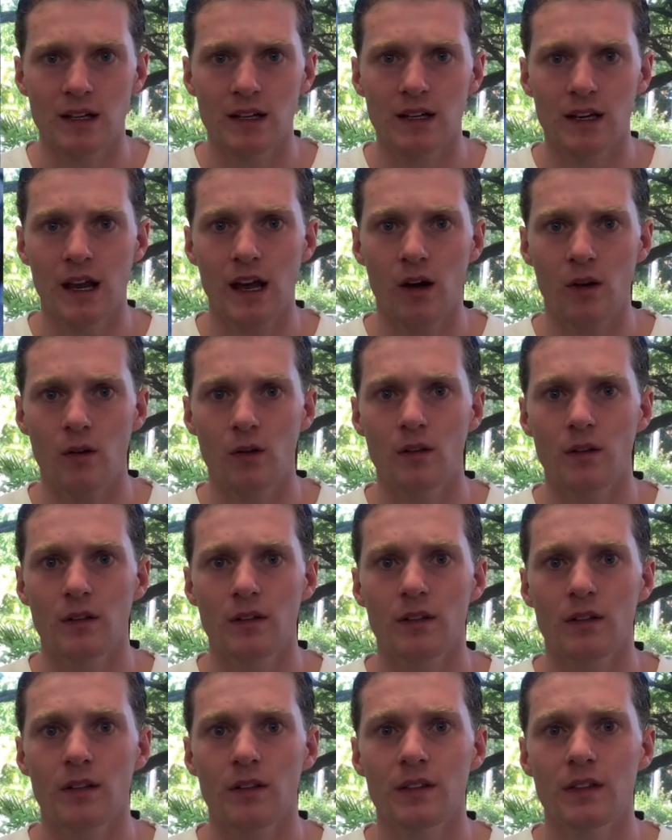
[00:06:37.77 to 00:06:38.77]
Now,
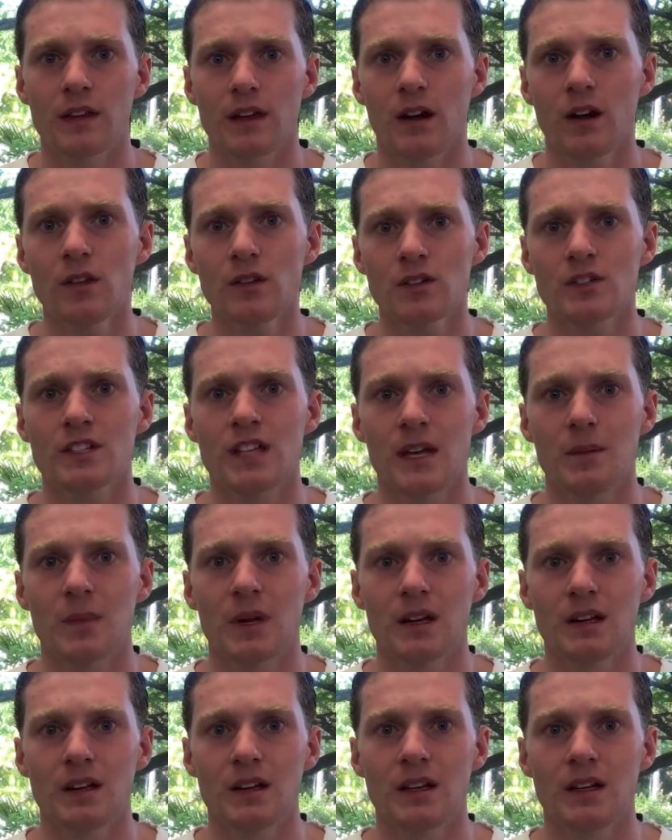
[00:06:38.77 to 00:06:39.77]
the other
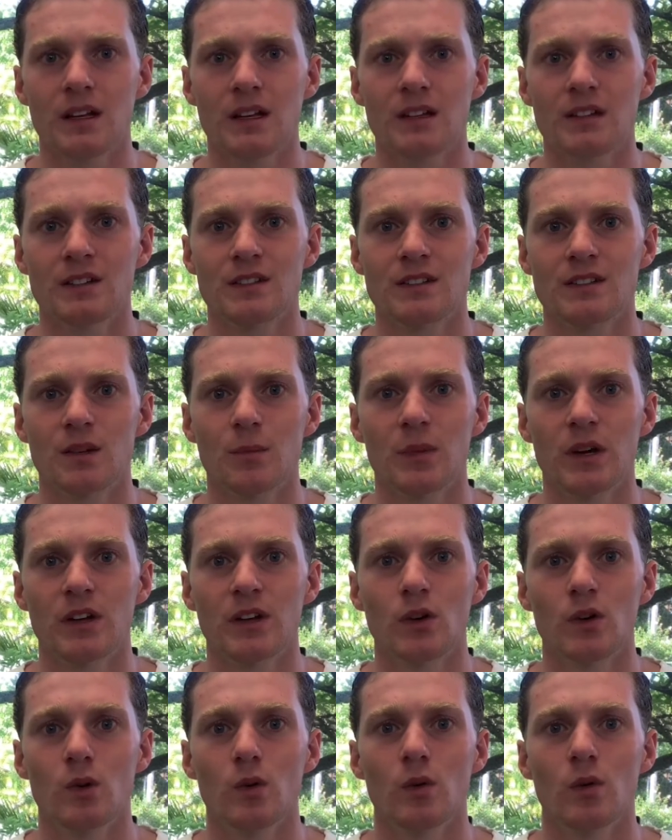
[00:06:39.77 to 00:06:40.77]
statement is somebody
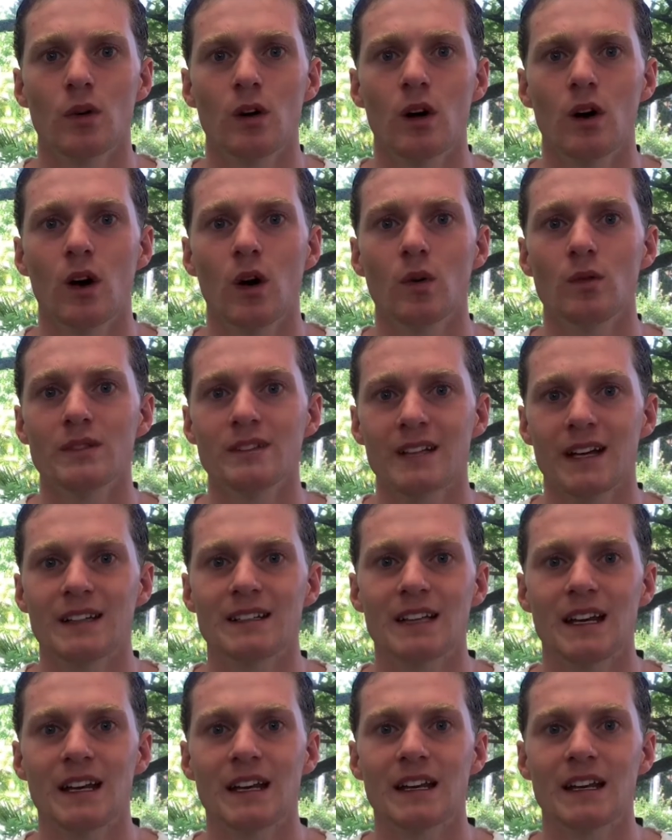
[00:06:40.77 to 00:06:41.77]
who owns the
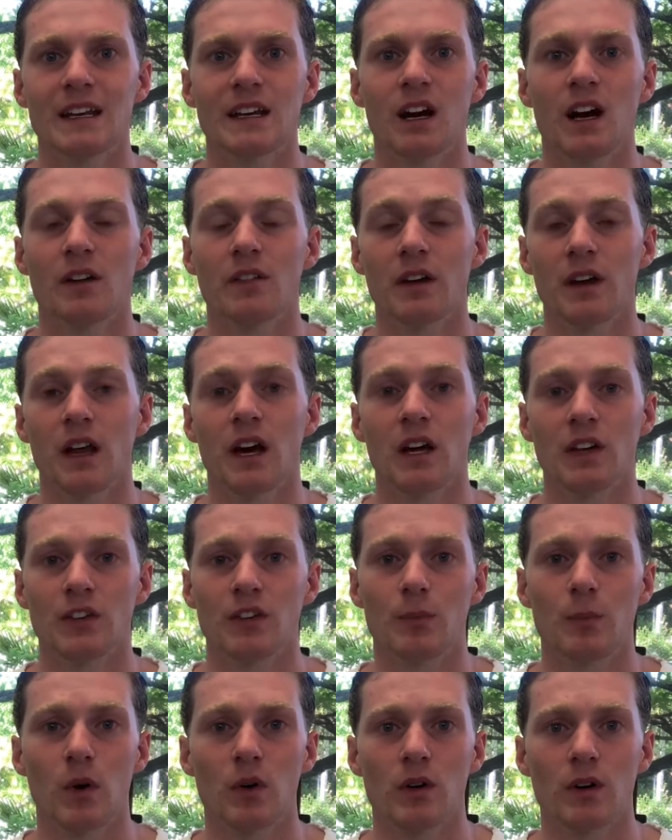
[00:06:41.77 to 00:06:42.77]
identity of a non
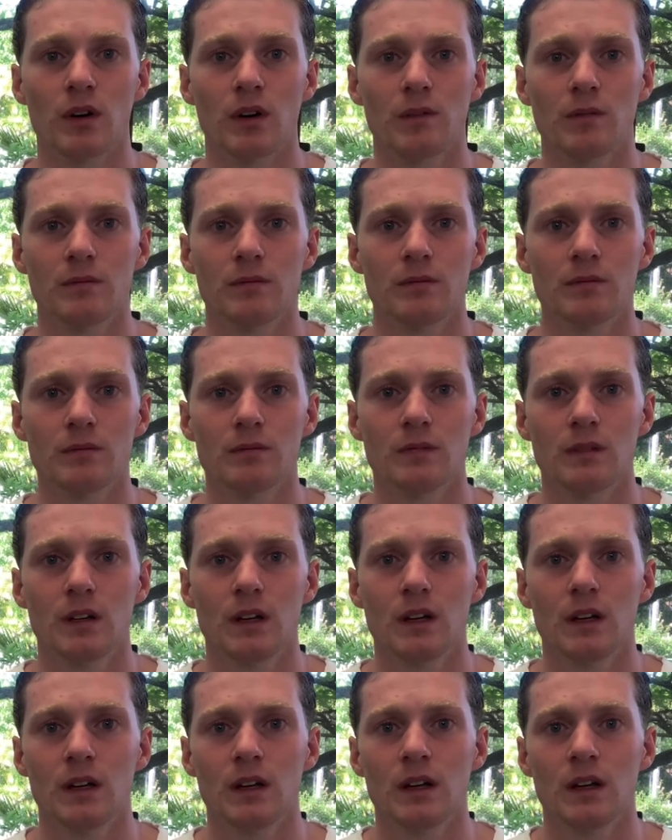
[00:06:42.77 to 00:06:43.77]
smoker.
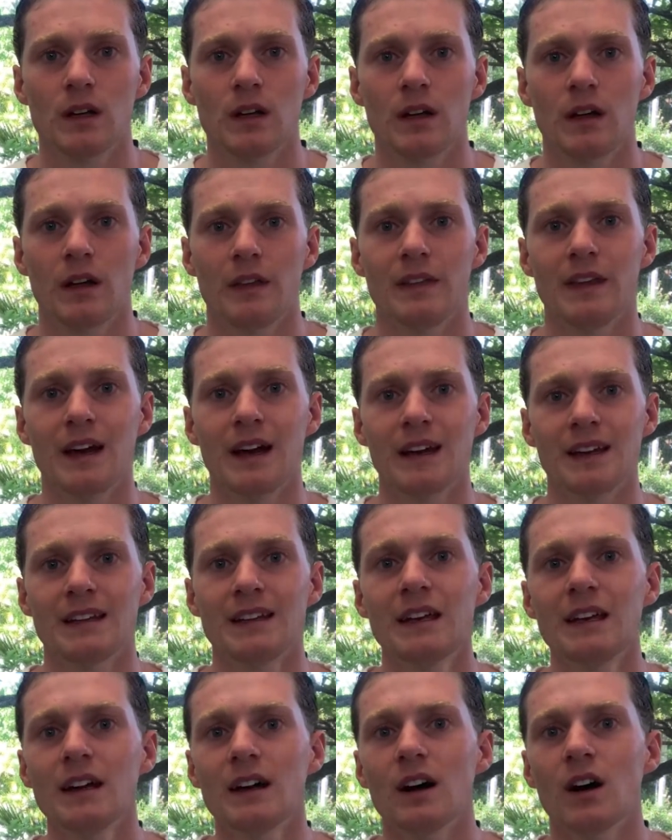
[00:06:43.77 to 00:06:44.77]
The
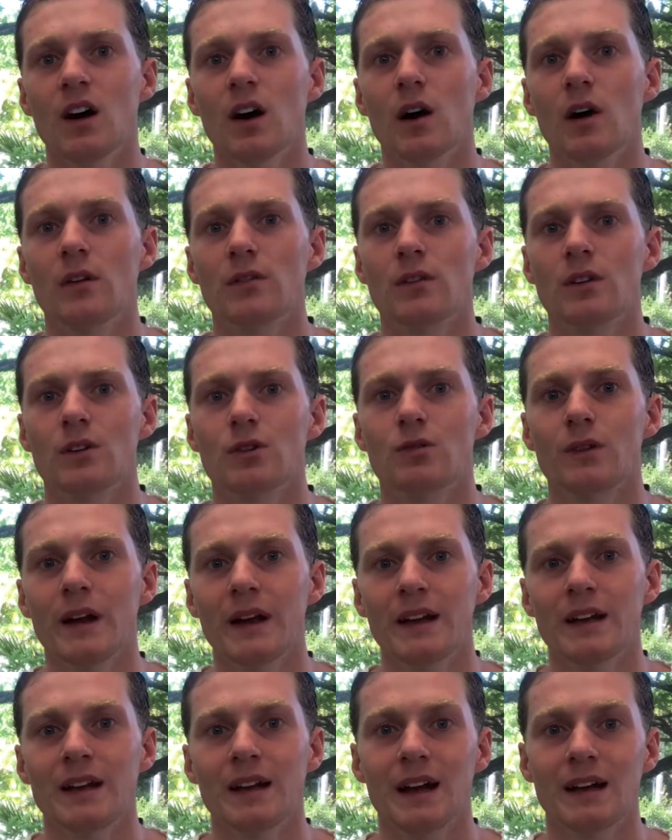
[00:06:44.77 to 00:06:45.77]
idea of
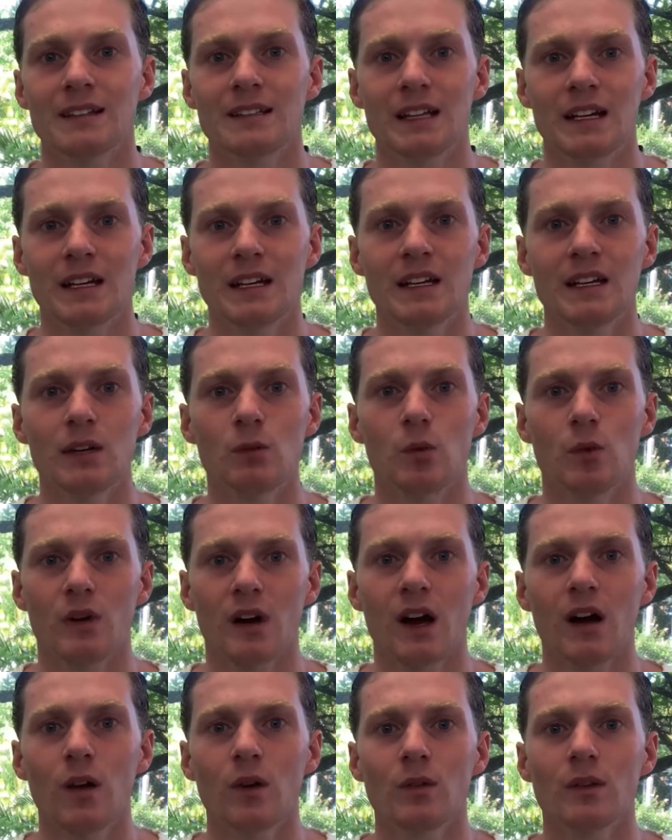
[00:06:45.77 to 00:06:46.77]
creating an identity will
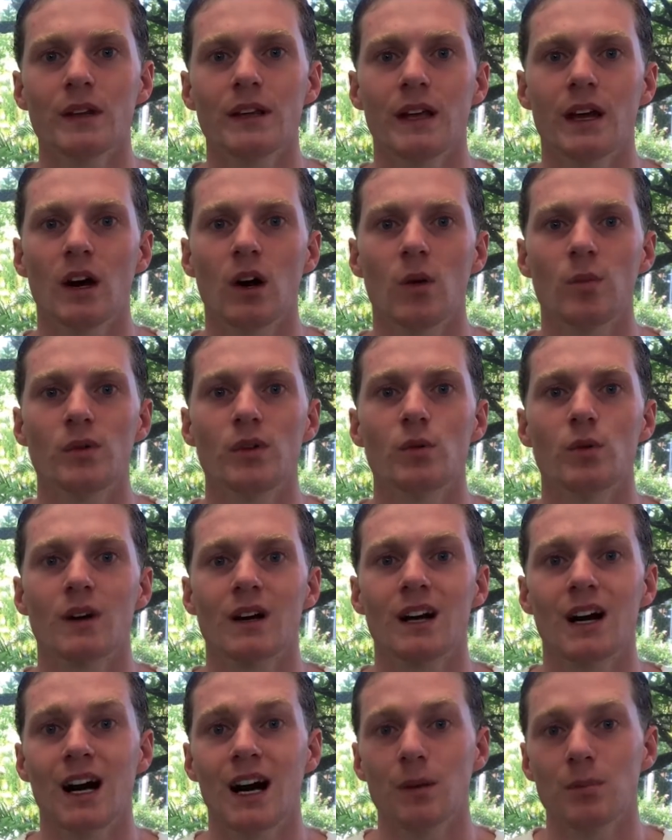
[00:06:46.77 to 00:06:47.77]
not only help you
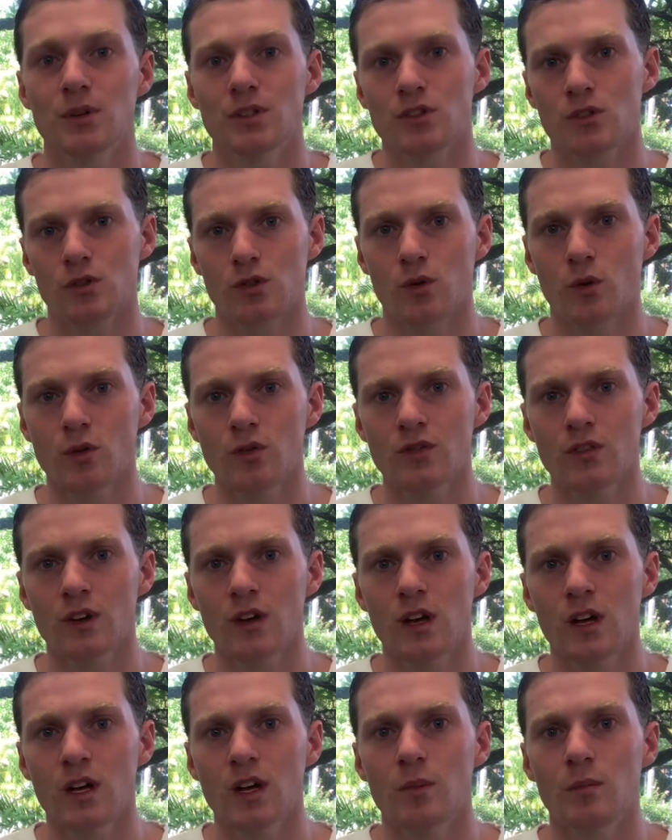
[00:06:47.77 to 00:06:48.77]
accomplish your goals,
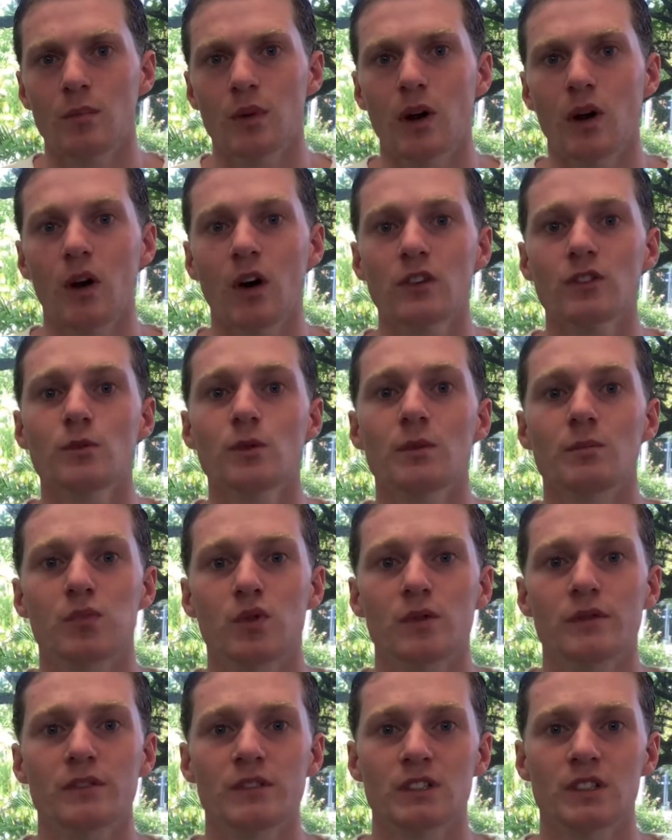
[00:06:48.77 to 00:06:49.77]
but also
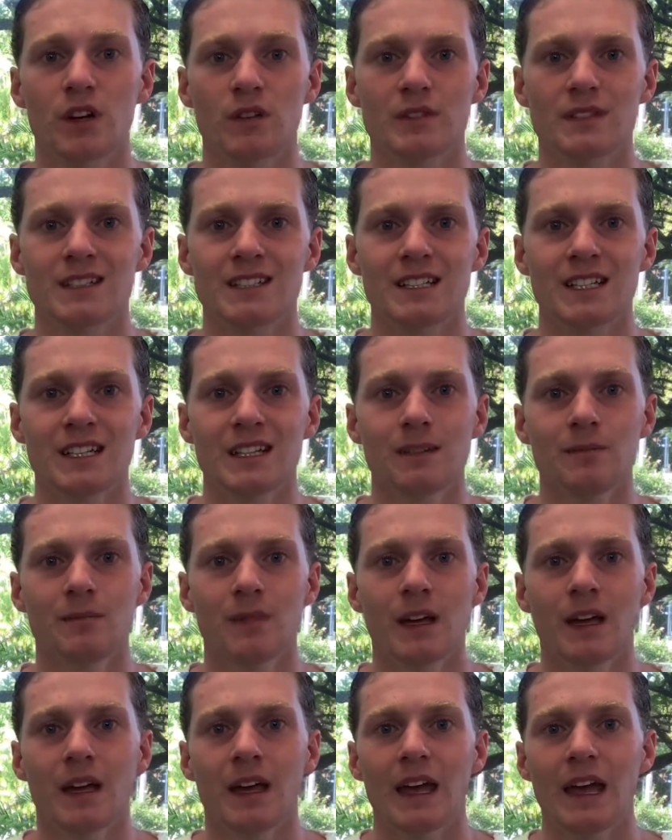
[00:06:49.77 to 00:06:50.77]
improve your self esteem
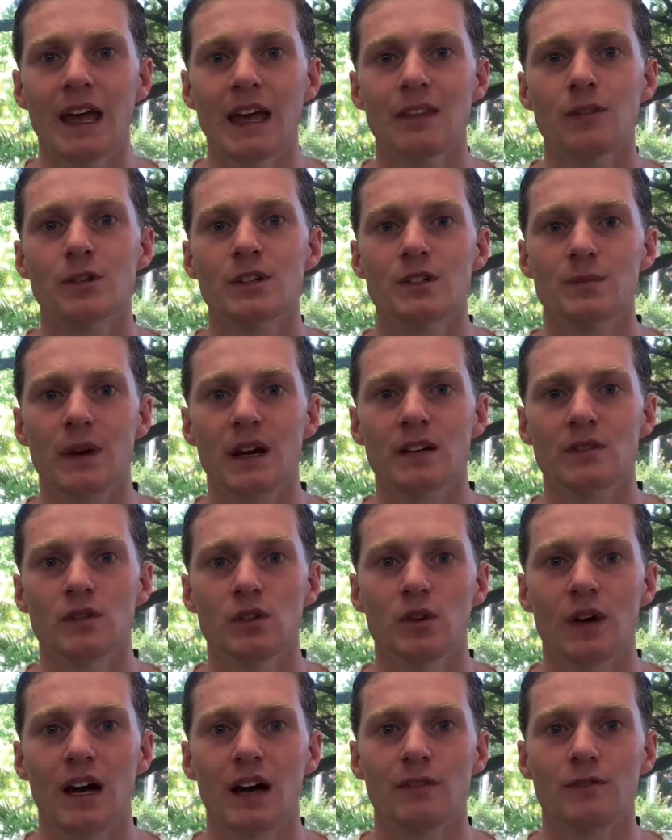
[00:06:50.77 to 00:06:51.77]
and the respect
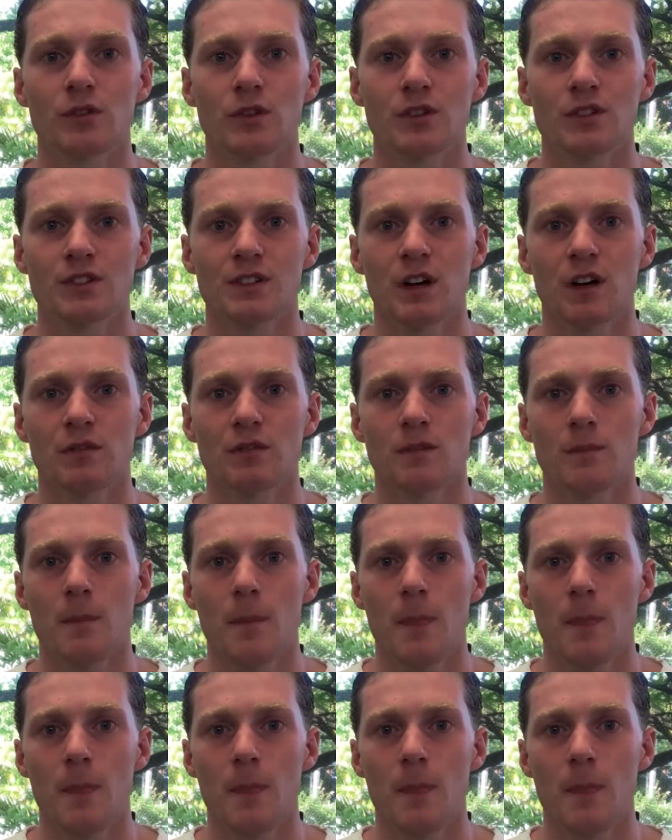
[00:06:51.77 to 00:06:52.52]
you have for yourself.